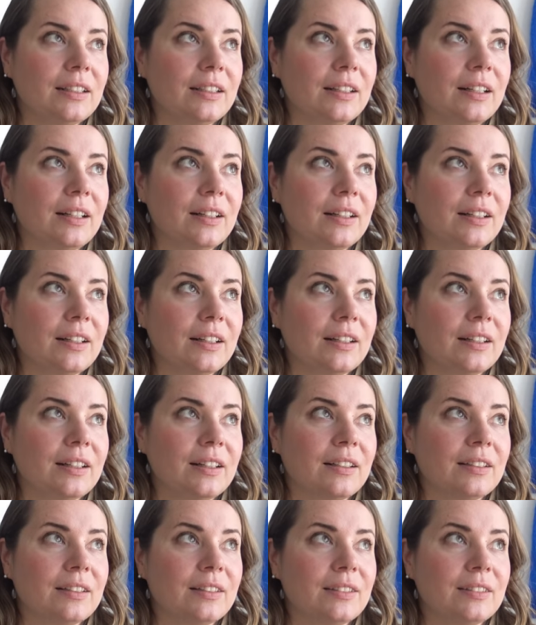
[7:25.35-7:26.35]
I
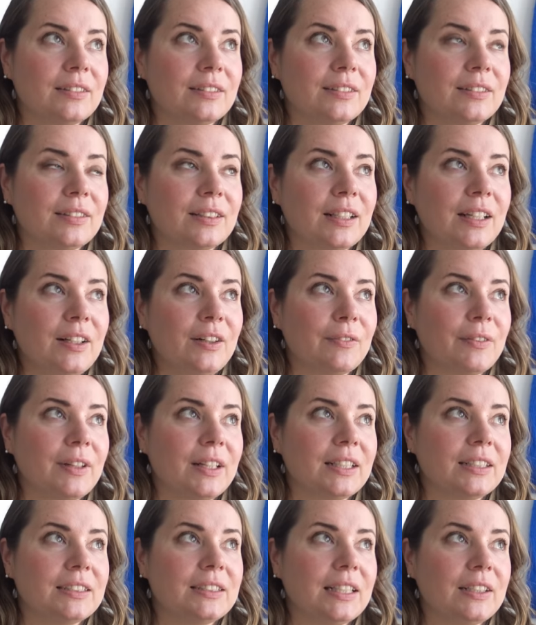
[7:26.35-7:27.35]
kind of
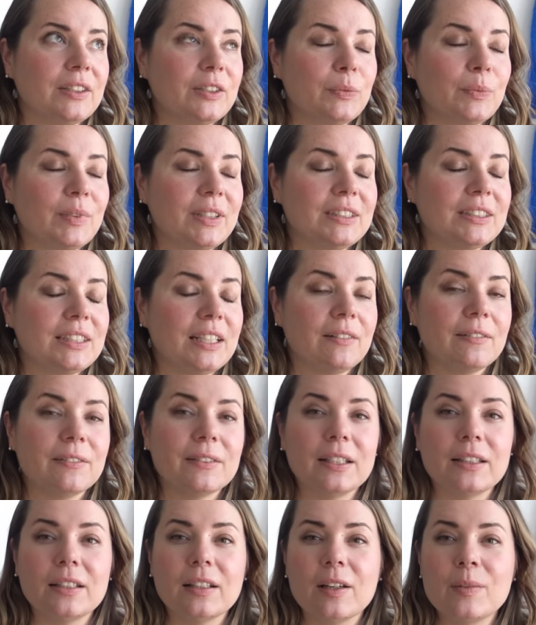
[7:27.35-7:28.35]
like said to myself
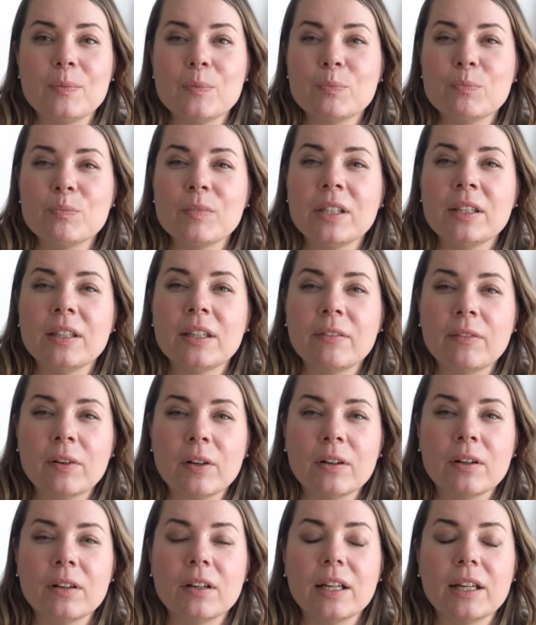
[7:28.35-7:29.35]
that I'm
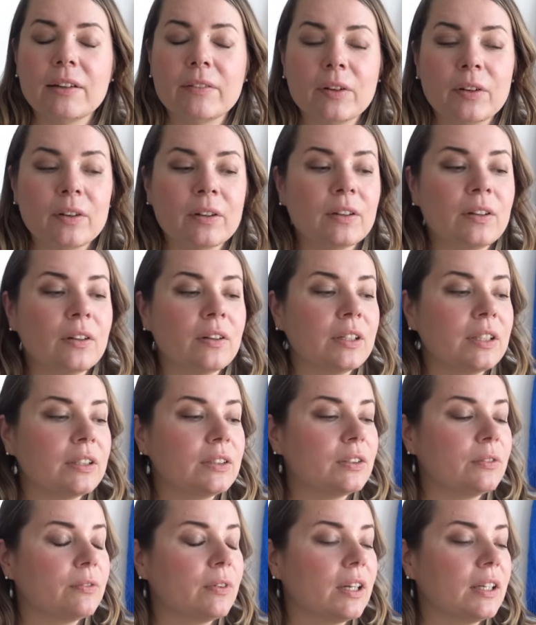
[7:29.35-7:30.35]
never ever going
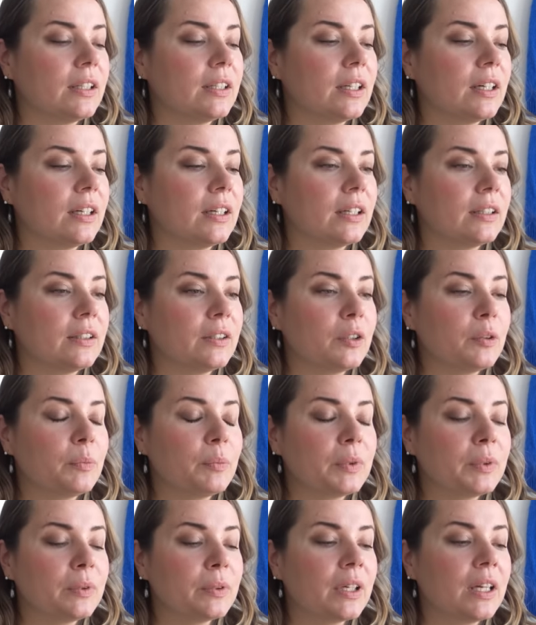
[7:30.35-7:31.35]
to write another
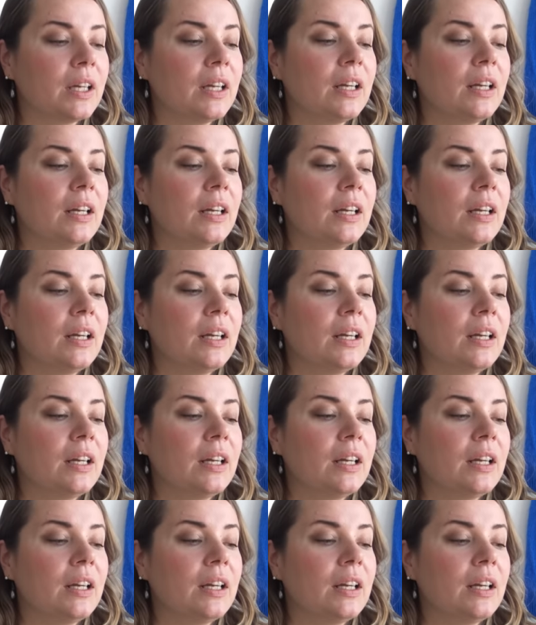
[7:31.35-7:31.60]
book.